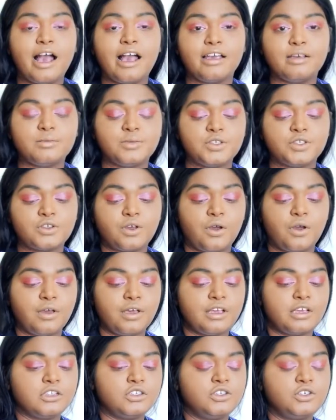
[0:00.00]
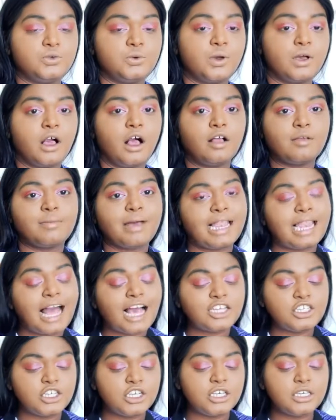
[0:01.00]
I'm just going to curl my
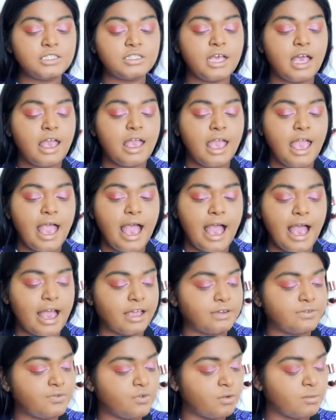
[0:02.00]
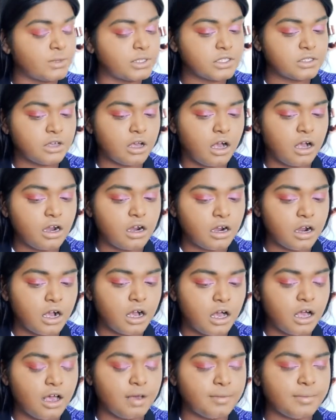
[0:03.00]
lashes, and for
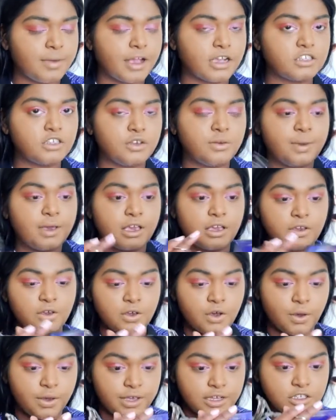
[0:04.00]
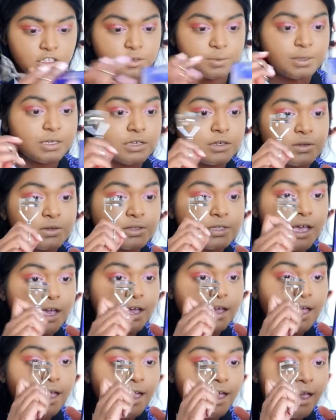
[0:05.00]
mascara, I'm actually going to be
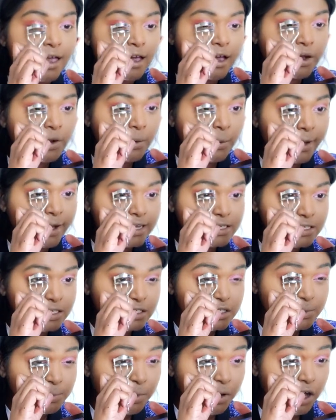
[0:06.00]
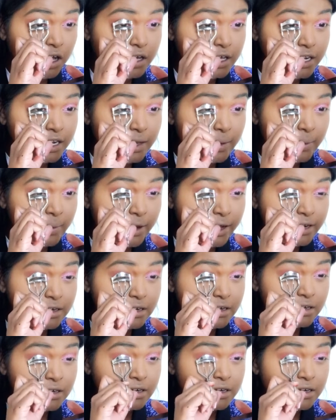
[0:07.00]
using quite a sparkly one.